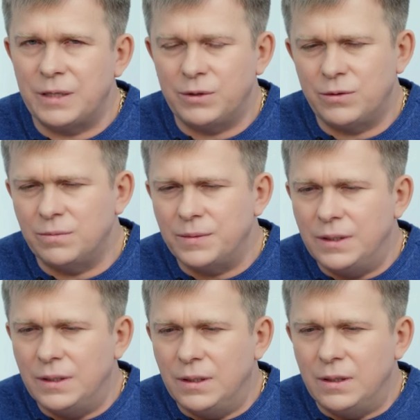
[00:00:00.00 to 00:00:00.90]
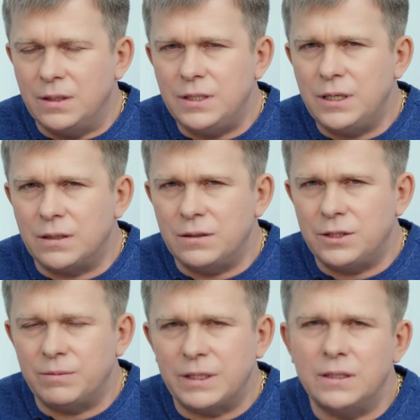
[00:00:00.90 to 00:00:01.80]
Afterwards, when our
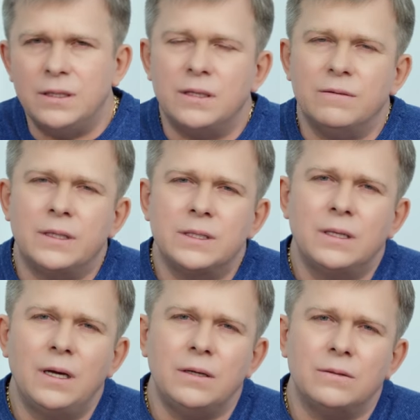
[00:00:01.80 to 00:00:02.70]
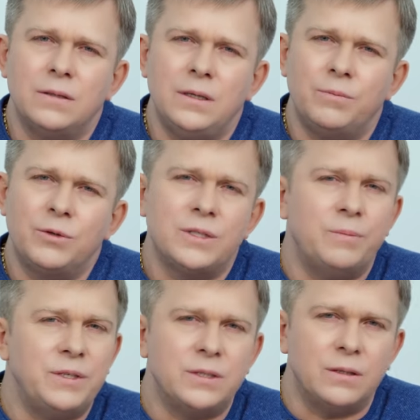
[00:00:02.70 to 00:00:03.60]
children grow up and simply stop listening
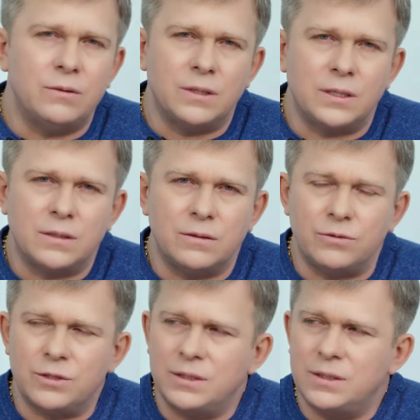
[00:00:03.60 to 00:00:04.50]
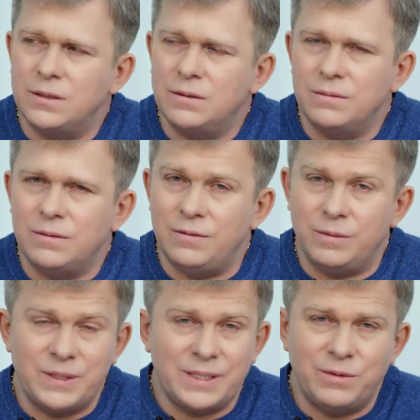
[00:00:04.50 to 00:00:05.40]
to us, we get nervous,
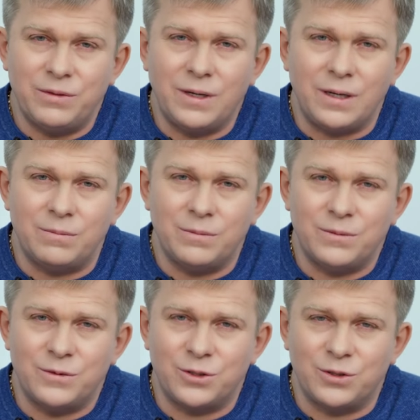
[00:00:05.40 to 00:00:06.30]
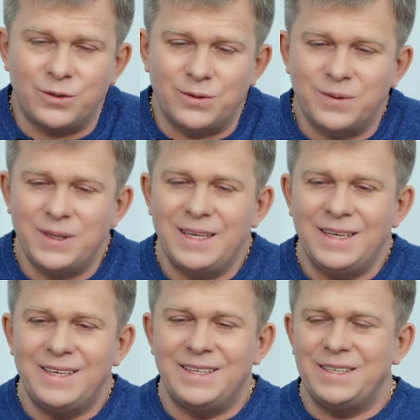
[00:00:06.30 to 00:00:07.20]
because we forget that our
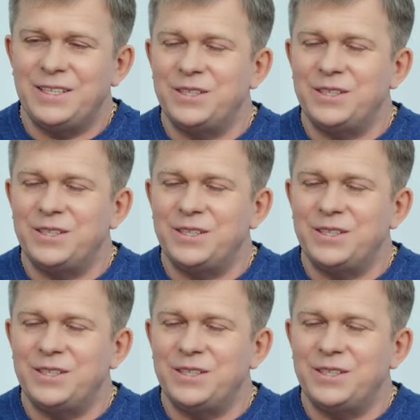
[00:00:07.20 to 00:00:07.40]
child